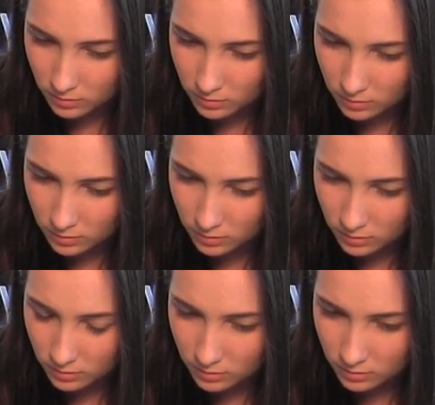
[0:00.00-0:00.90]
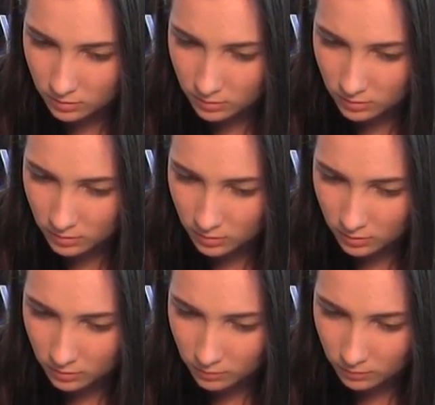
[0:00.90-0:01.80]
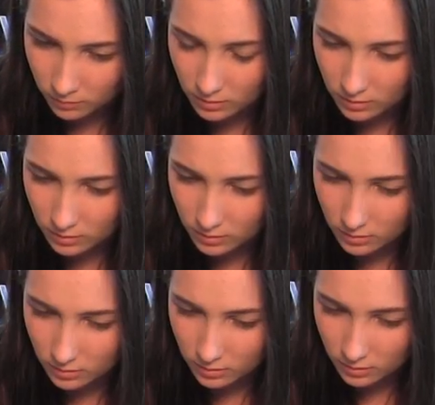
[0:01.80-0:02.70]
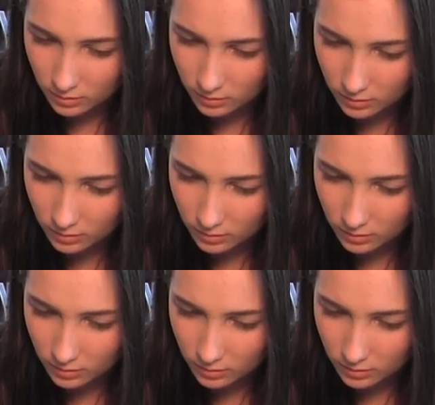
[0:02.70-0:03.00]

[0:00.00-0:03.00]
(silent)